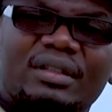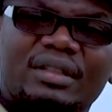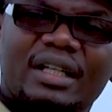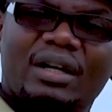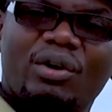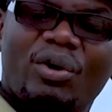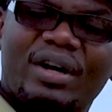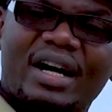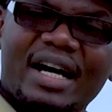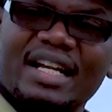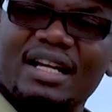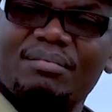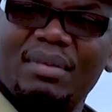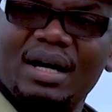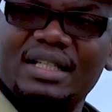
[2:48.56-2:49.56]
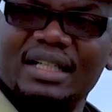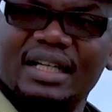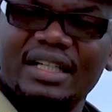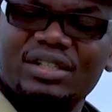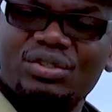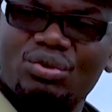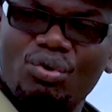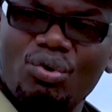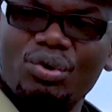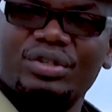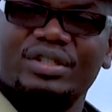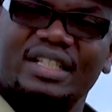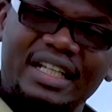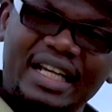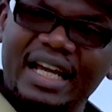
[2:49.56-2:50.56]
the organic matter is
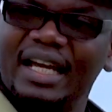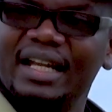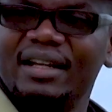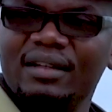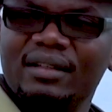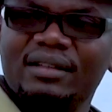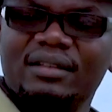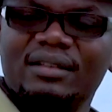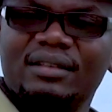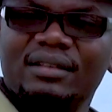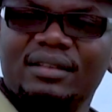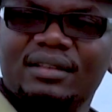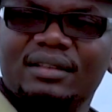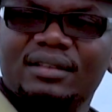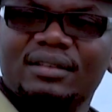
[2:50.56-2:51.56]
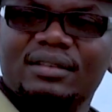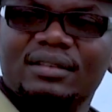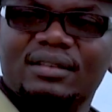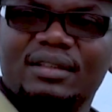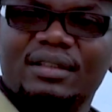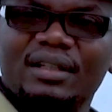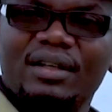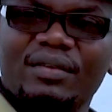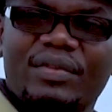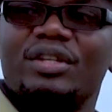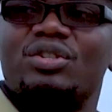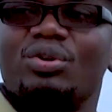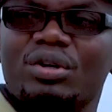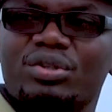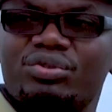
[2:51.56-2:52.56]
cooked in the
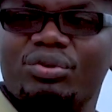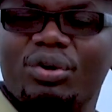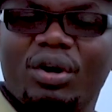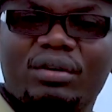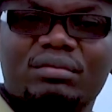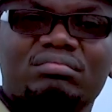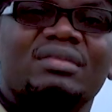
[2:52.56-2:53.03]
source rock,